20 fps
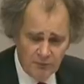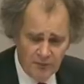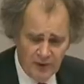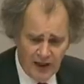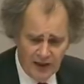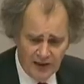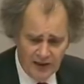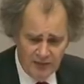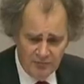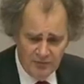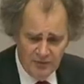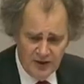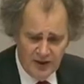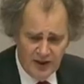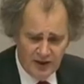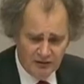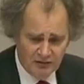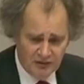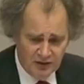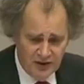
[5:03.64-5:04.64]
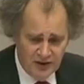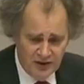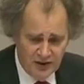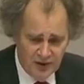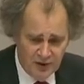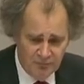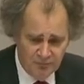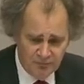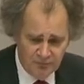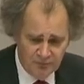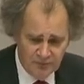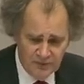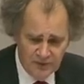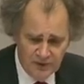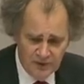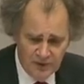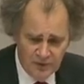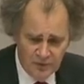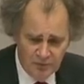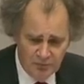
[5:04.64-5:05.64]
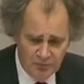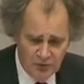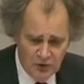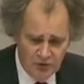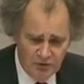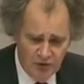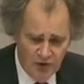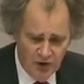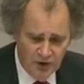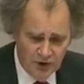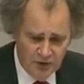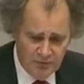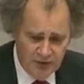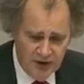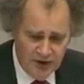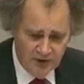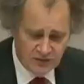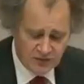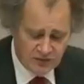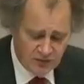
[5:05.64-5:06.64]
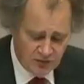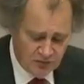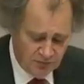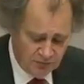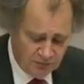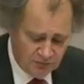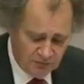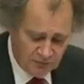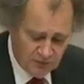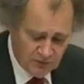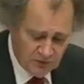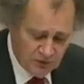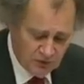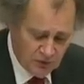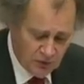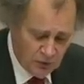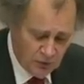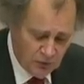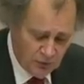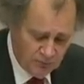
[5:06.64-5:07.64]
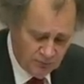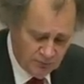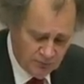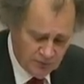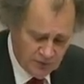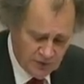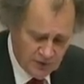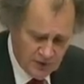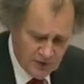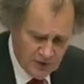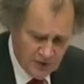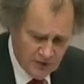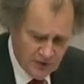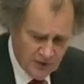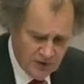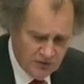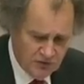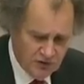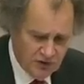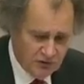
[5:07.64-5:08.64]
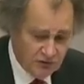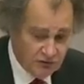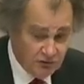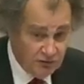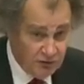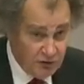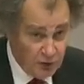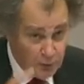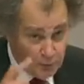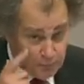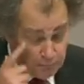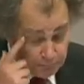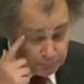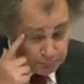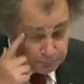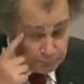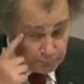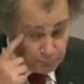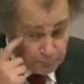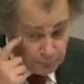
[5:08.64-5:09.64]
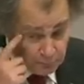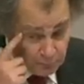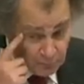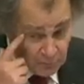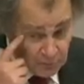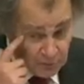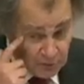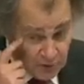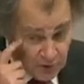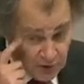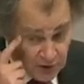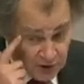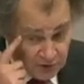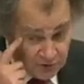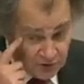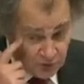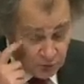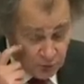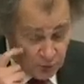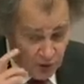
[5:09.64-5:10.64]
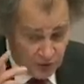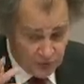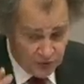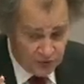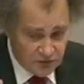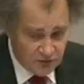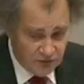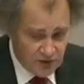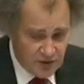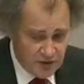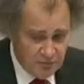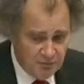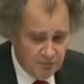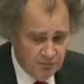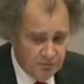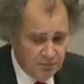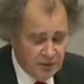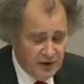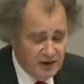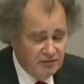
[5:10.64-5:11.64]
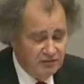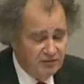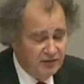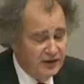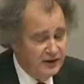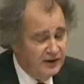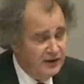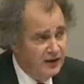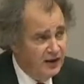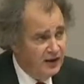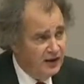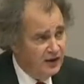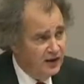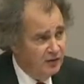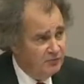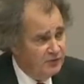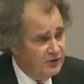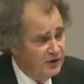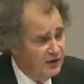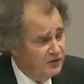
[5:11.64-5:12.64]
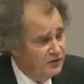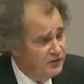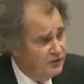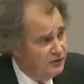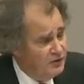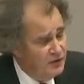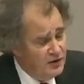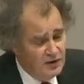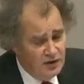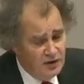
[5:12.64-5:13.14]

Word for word: But let me actually um, move on a bit to the J I S C review. And I just want to very briefly uh, update you.